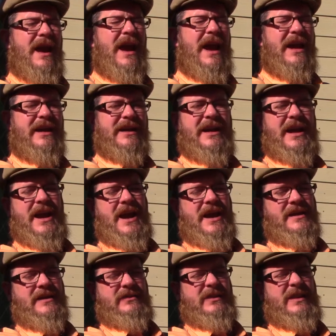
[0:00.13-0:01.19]
Hey
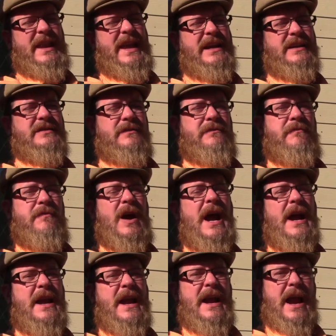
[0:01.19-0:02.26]
gang, it's late
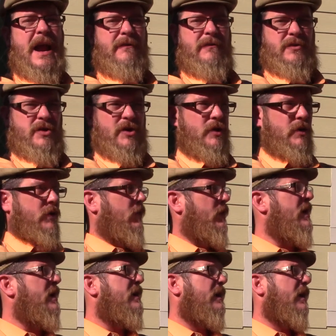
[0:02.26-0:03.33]
Friday
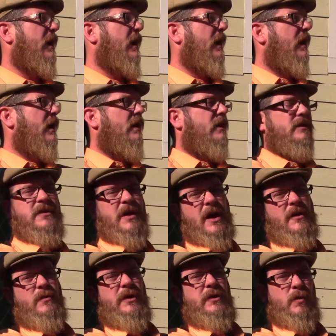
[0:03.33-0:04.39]
afternoon.
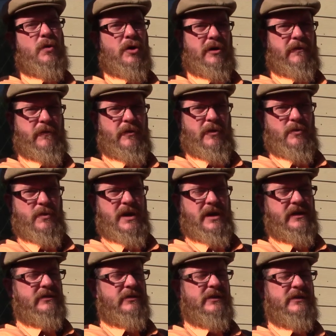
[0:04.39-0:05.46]
Done with work for the
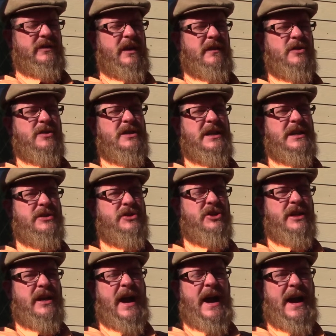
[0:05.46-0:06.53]
week, so it's another
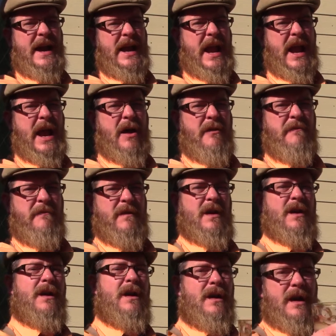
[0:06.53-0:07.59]
TGIF.
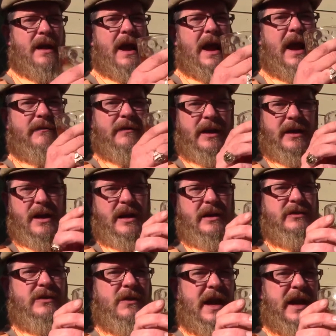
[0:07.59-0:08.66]
Having a
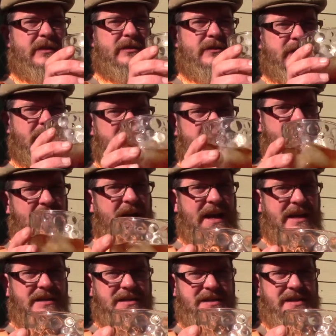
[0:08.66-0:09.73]
nice glass of, yes,
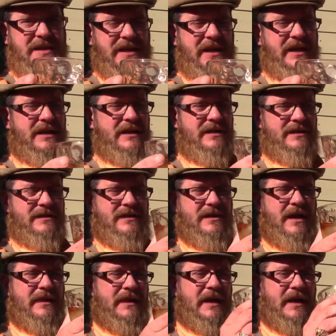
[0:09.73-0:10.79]
iced tea.
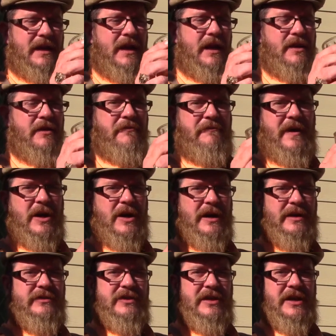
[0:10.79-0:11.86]
Nothing
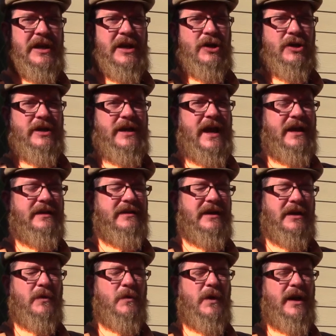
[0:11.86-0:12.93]
nefarious in here yet,
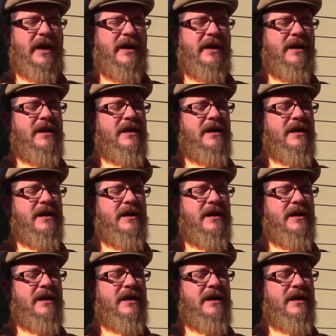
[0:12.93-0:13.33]
anyway.